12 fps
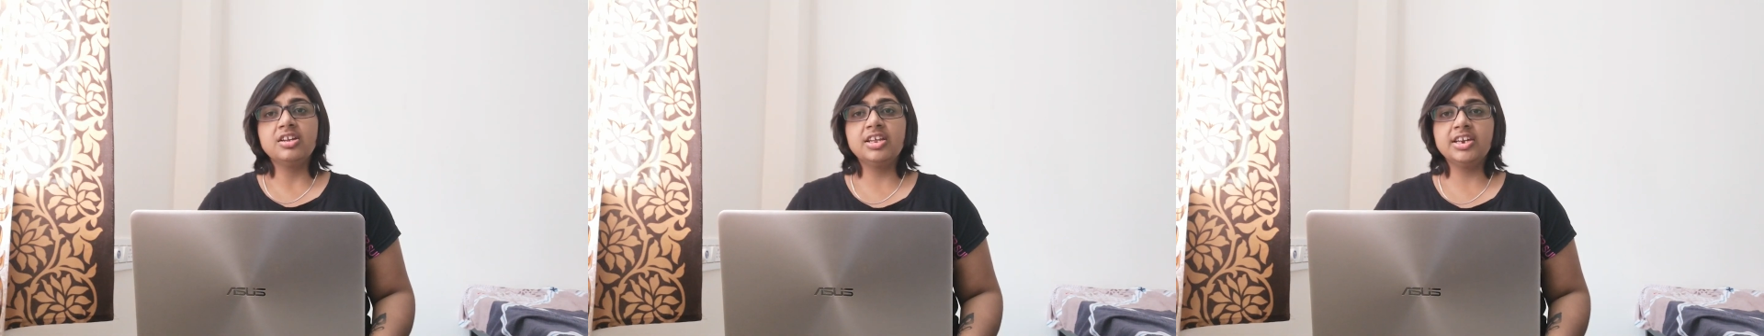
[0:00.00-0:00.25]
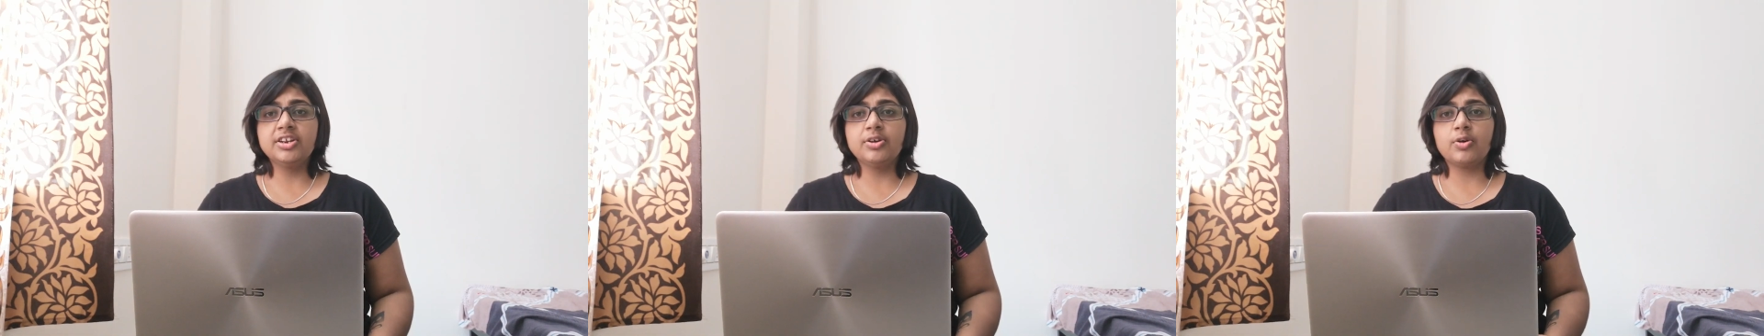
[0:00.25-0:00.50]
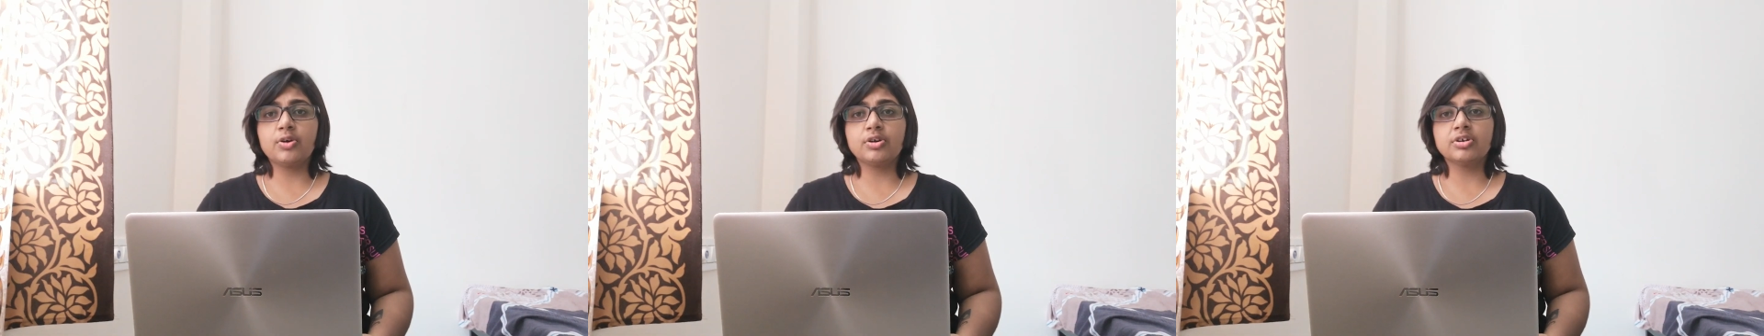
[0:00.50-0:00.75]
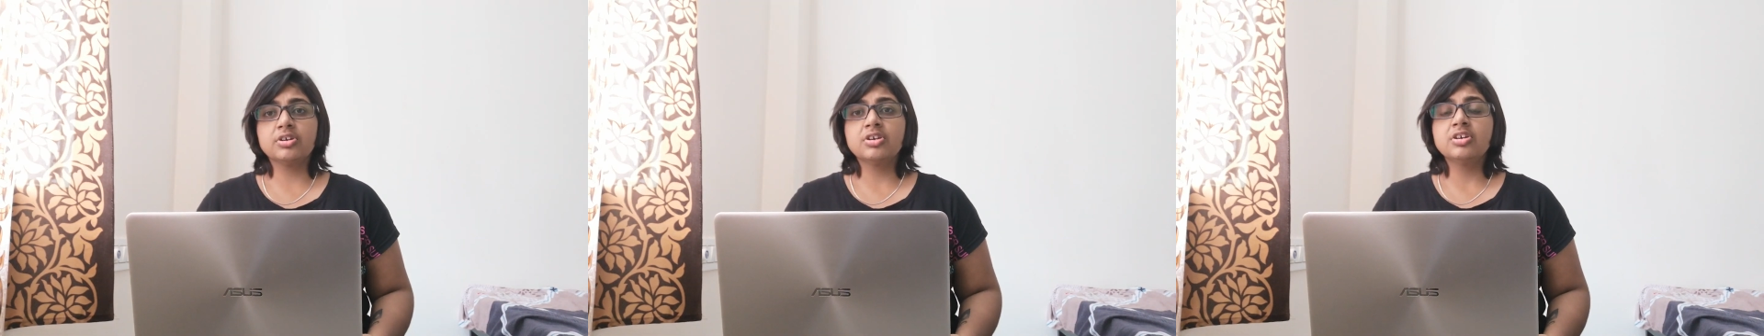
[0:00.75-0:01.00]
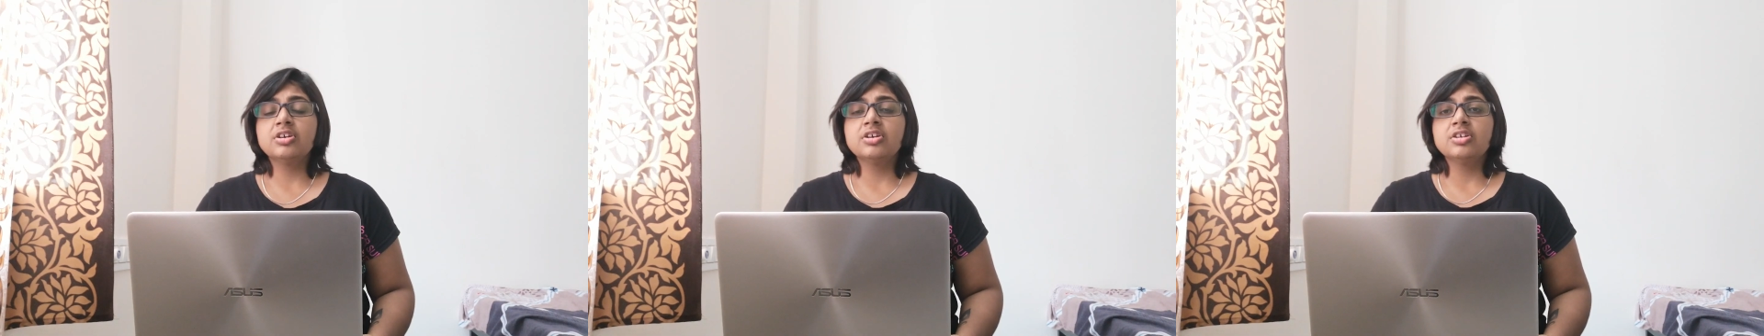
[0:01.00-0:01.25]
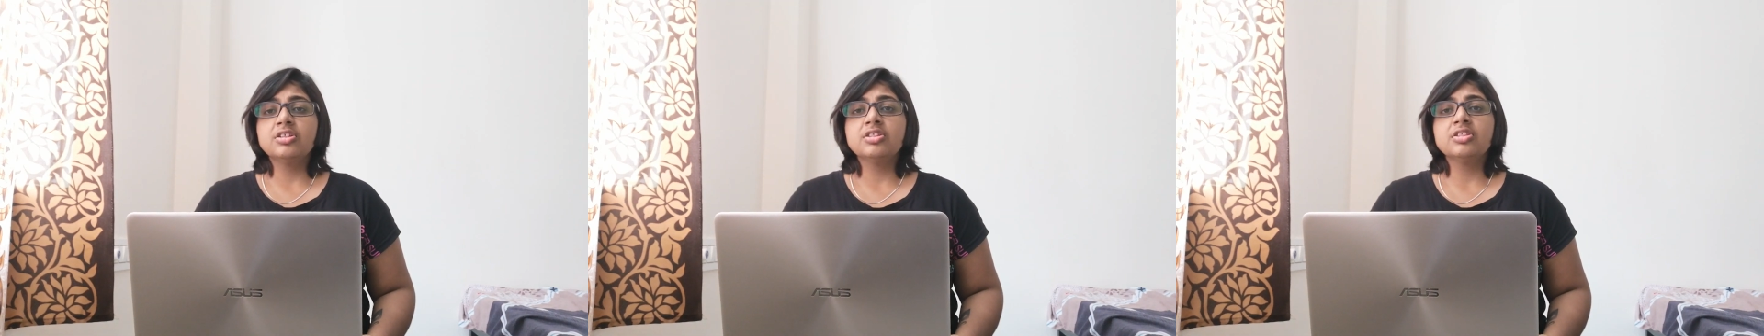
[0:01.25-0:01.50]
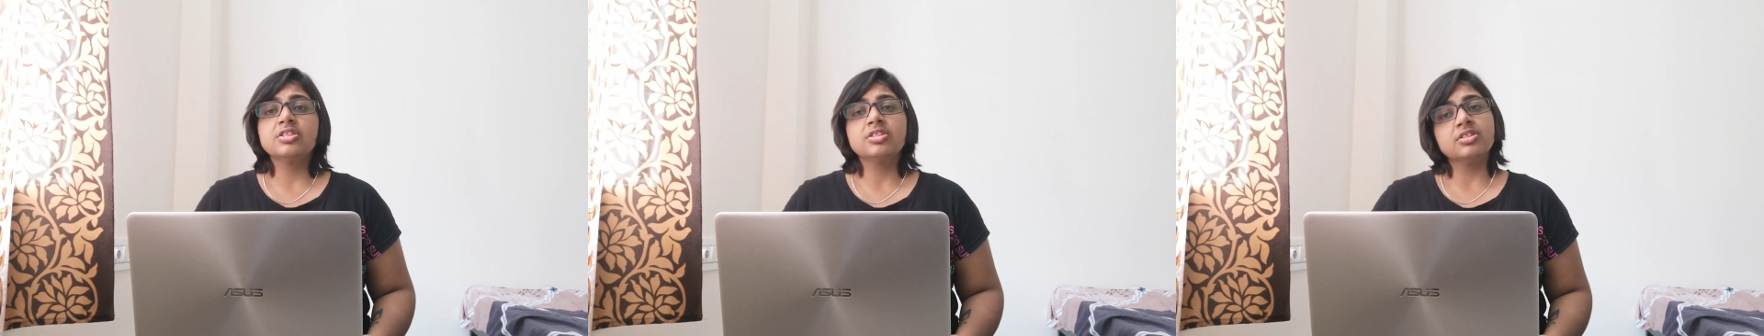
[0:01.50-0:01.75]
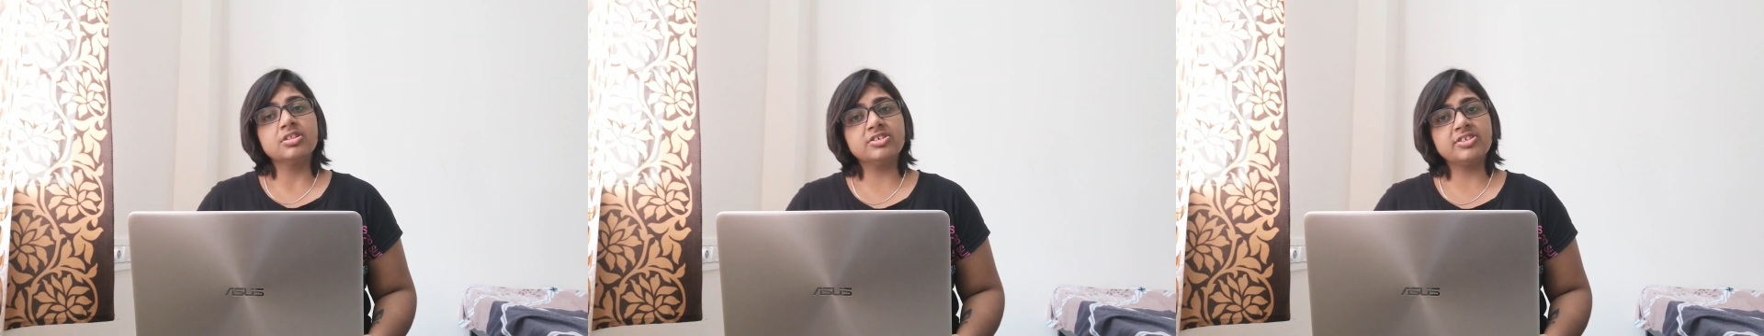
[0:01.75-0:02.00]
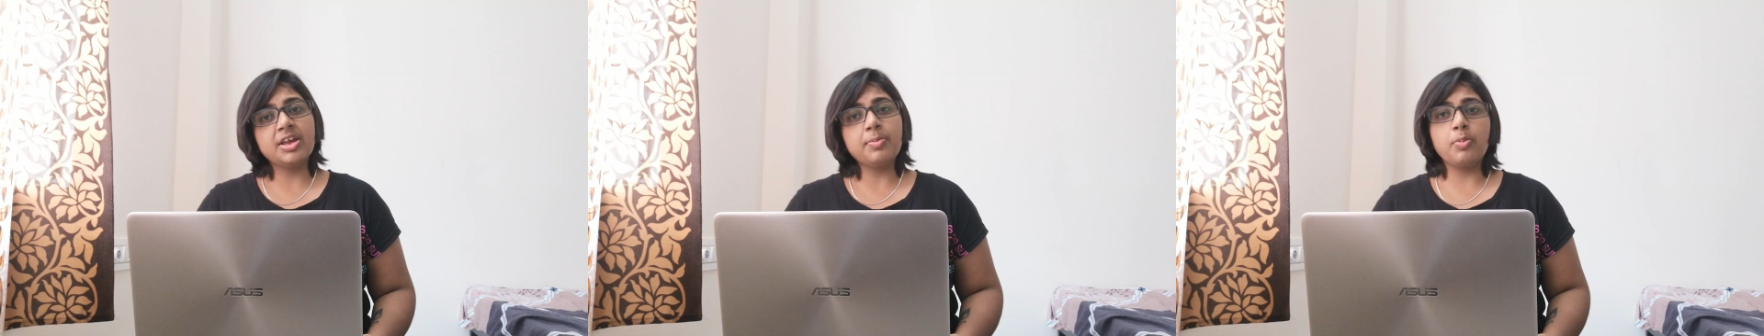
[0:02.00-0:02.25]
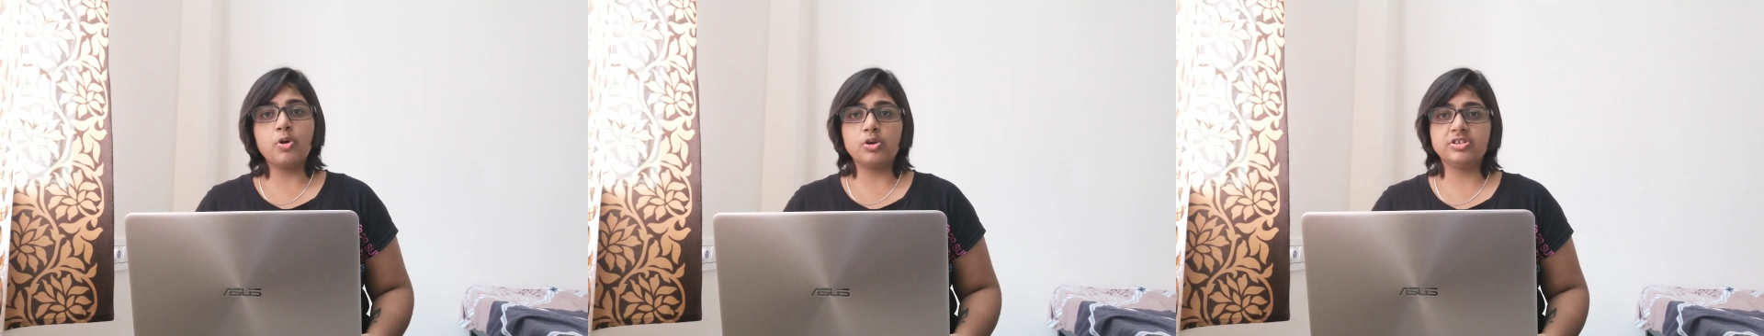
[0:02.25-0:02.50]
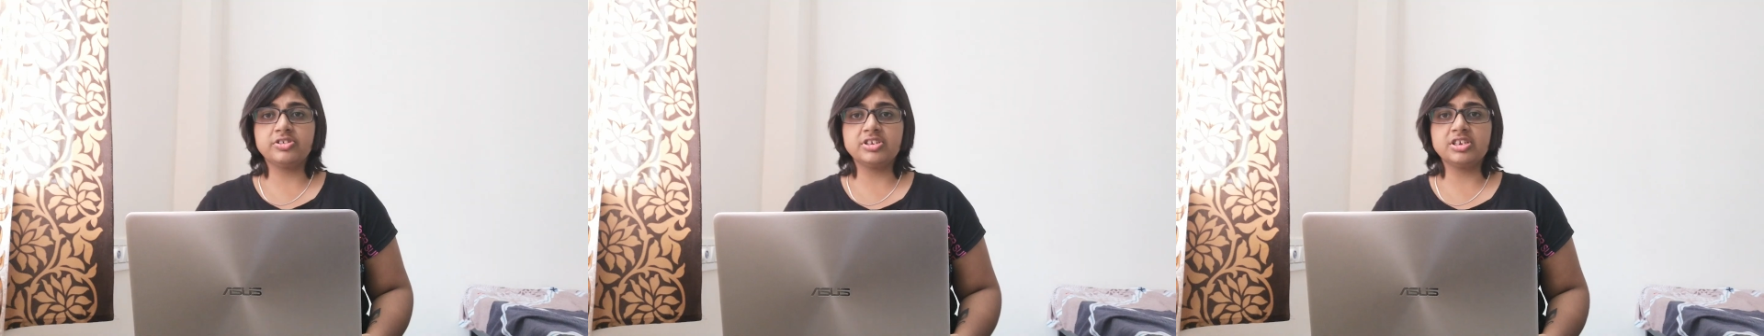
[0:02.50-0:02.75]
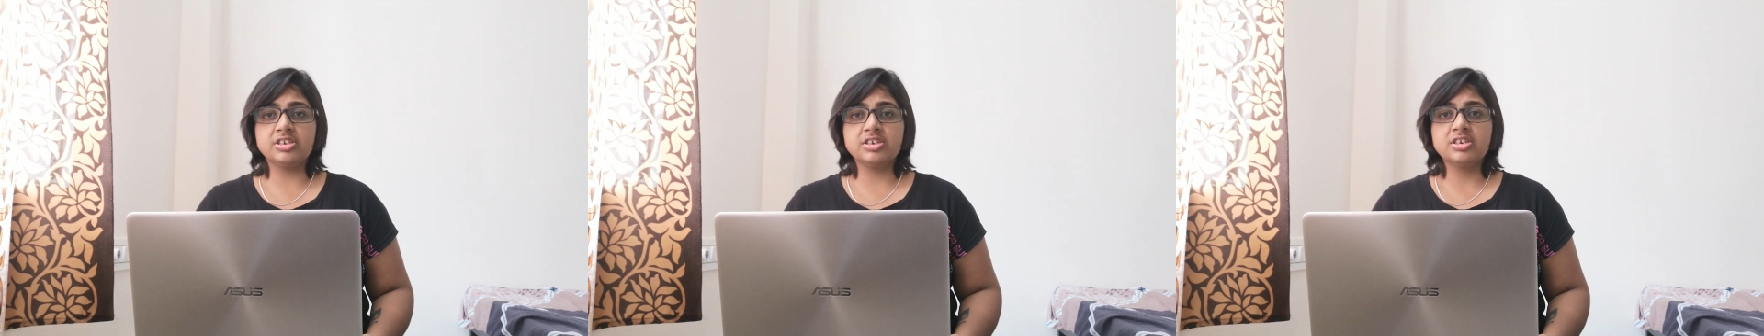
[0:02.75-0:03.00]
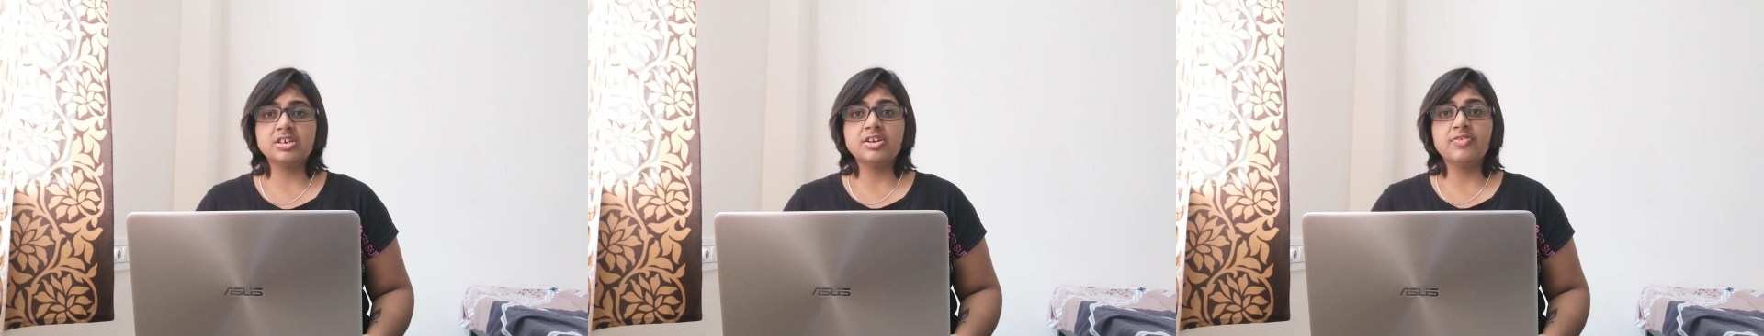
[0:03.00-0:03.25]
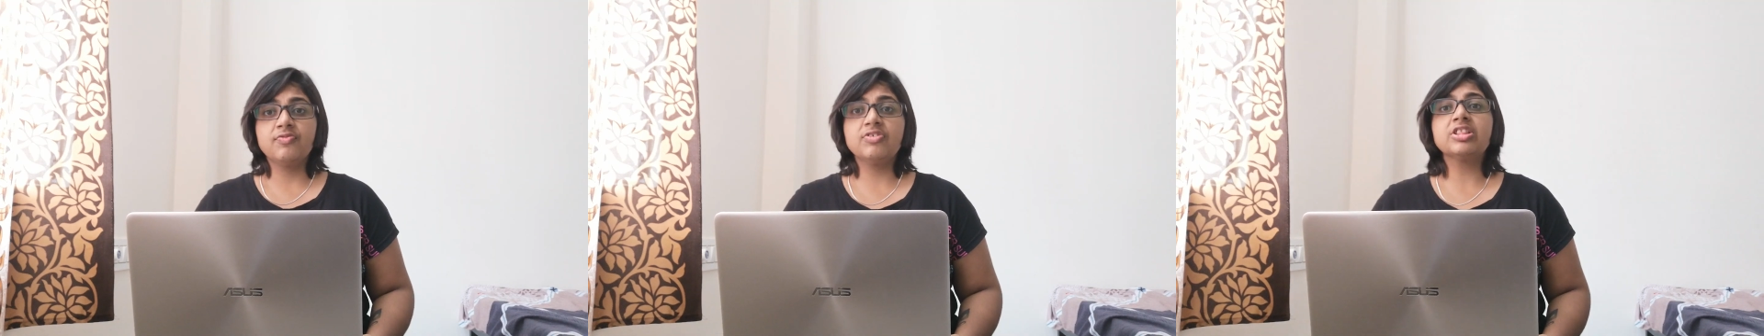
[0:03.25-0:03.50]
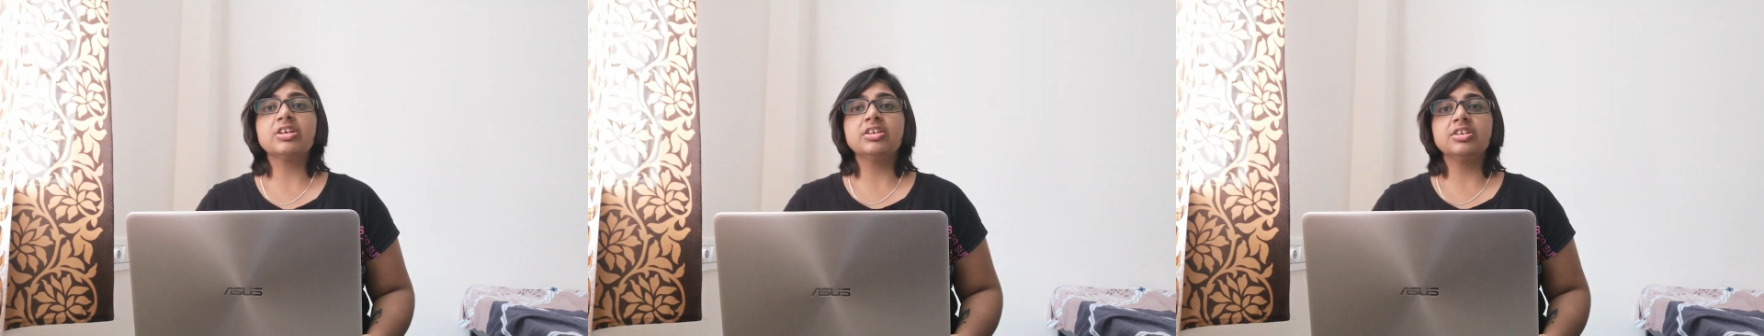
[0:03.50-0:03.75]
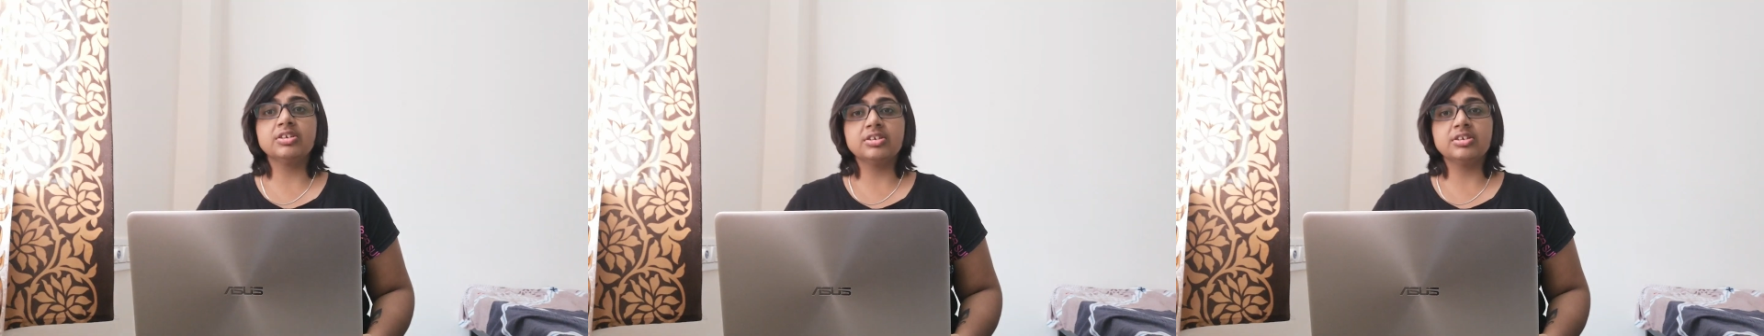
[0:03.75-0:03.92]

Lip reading: Later on, the same policy with